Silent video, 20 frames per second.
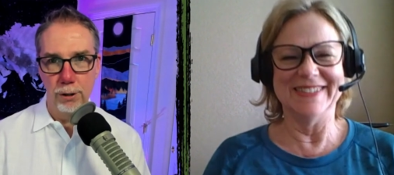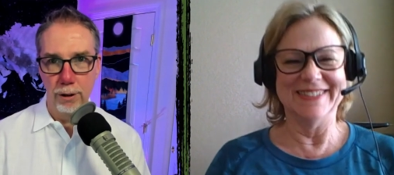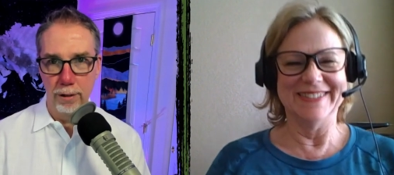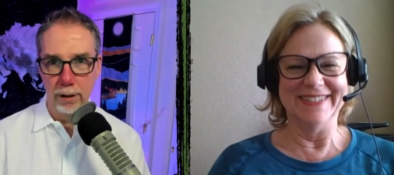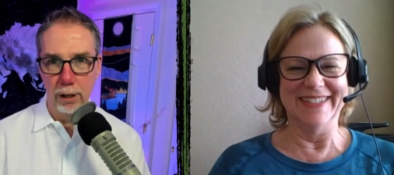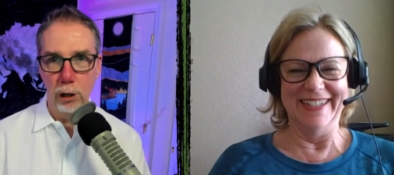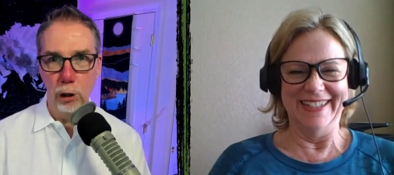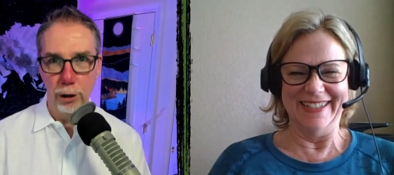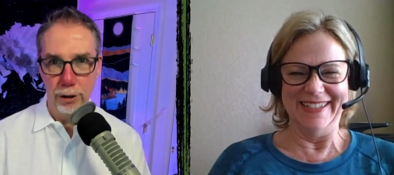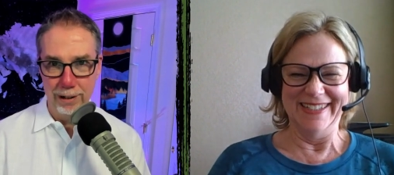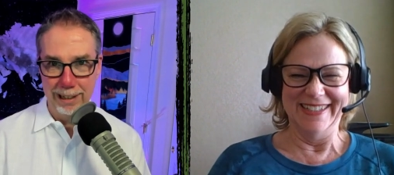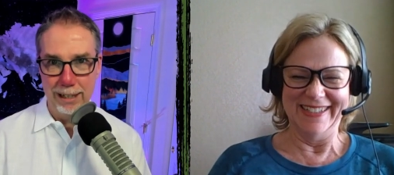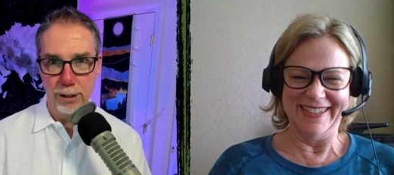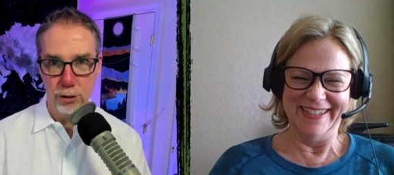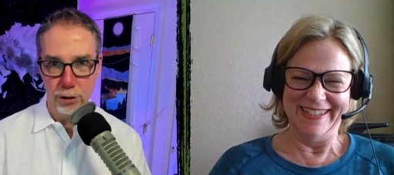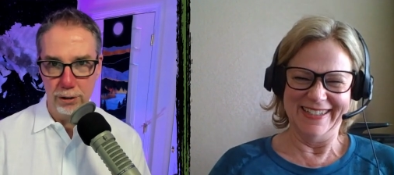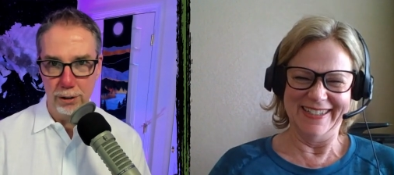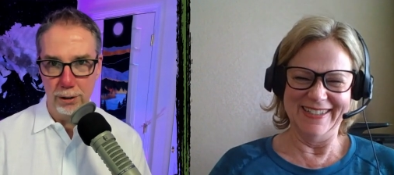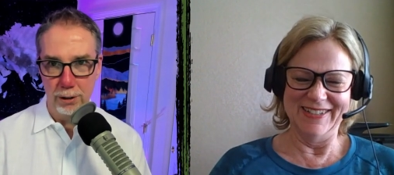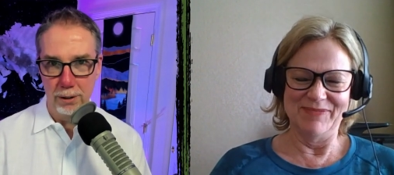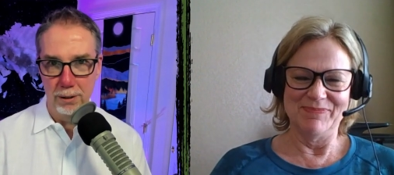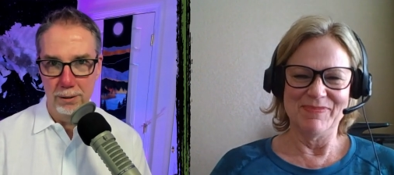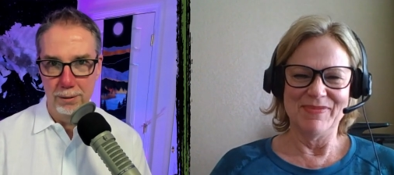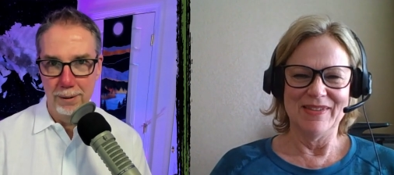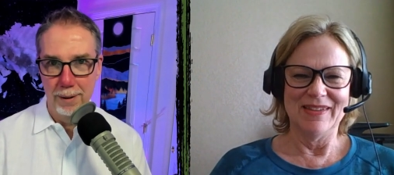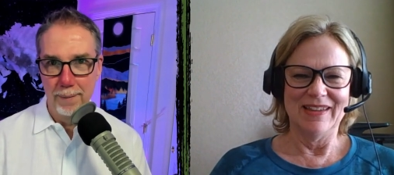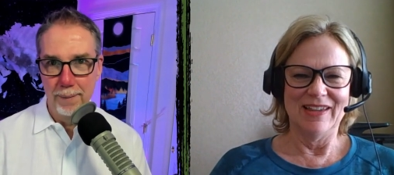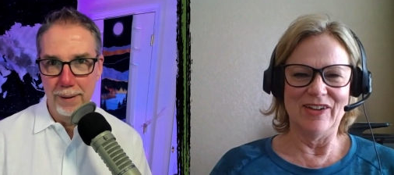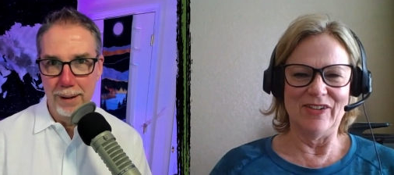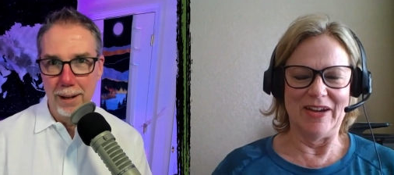Speaker 1: to the l- listener.
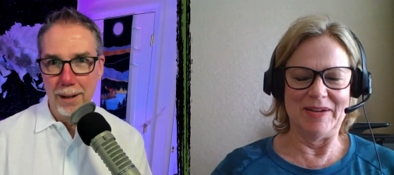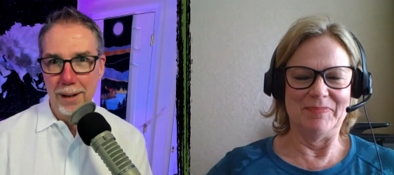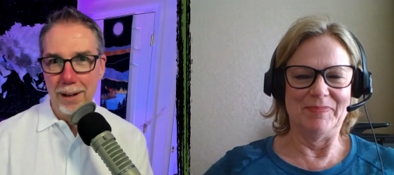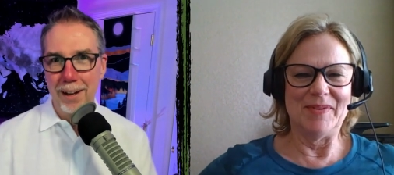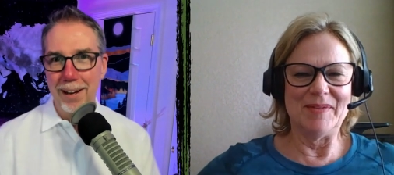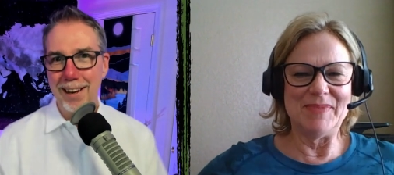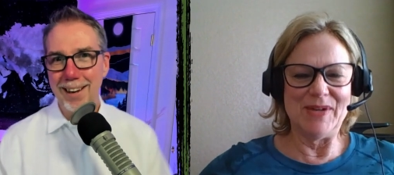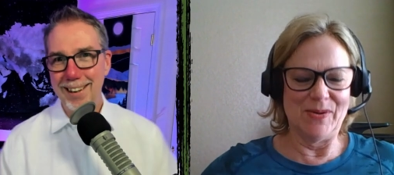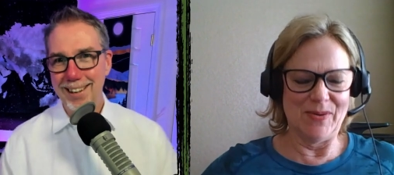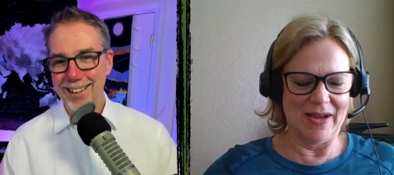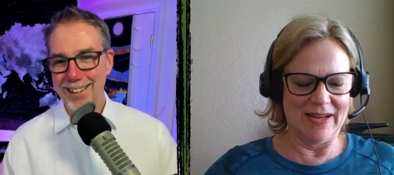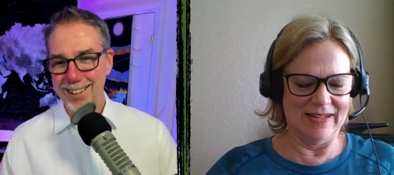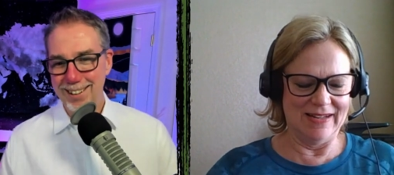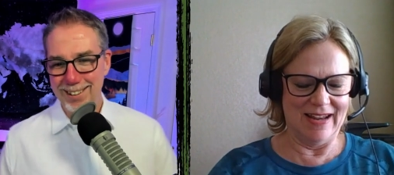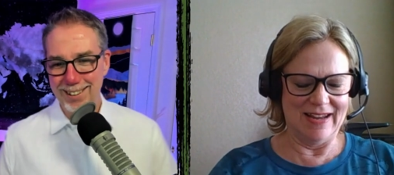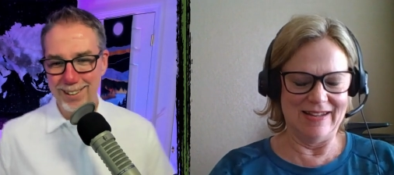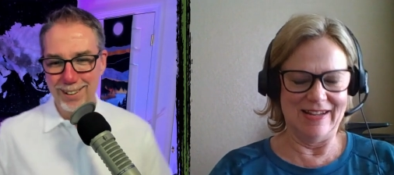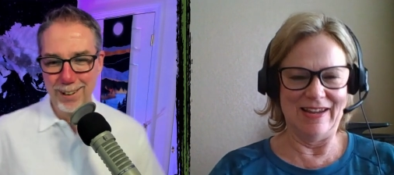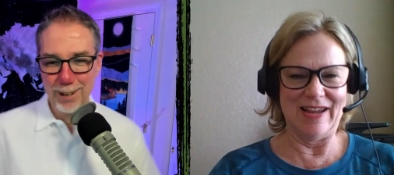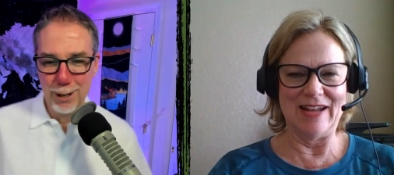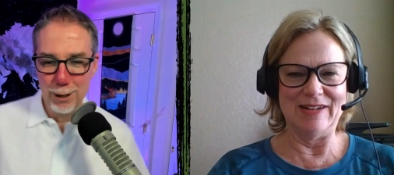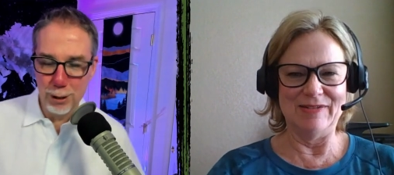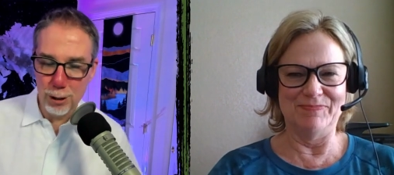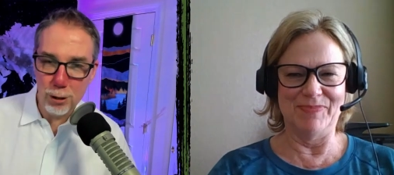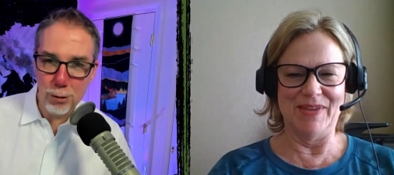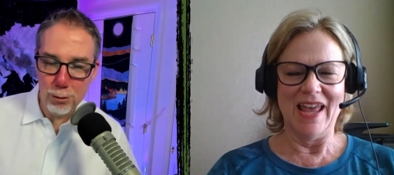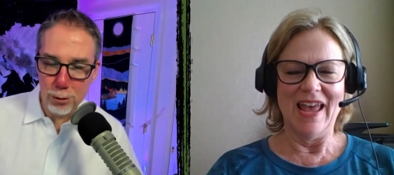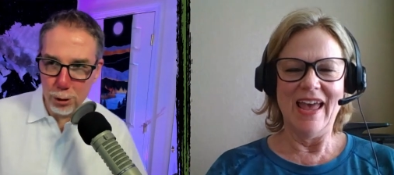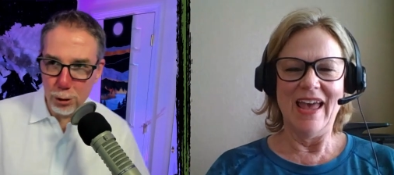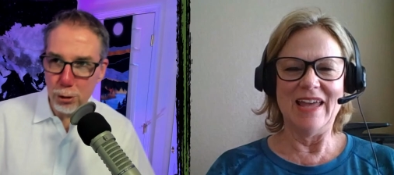
Speaker 2: All right, let me quiet and, and, and you
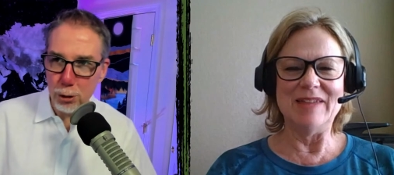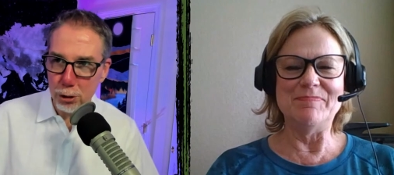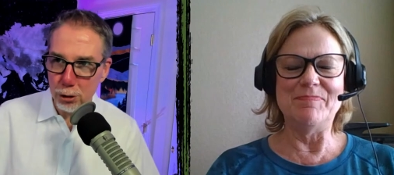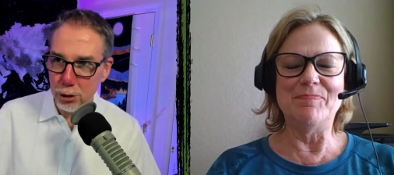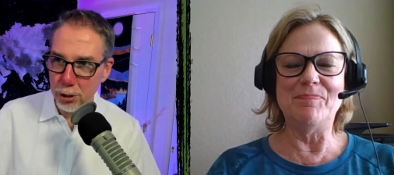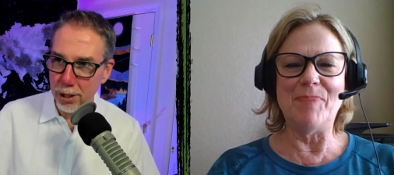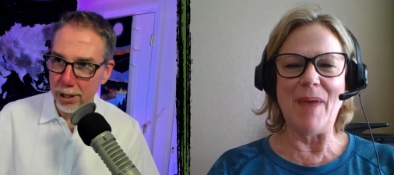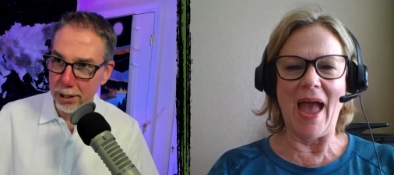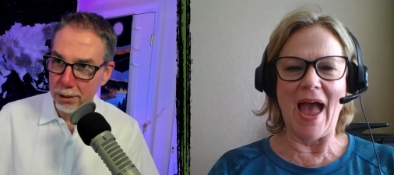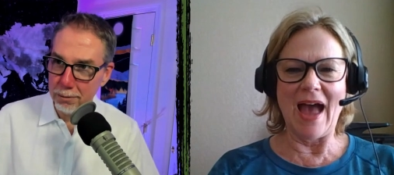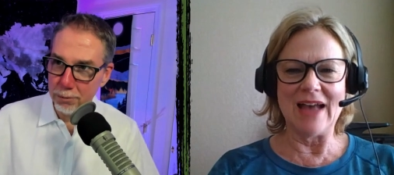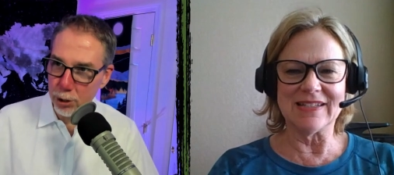you just and, shut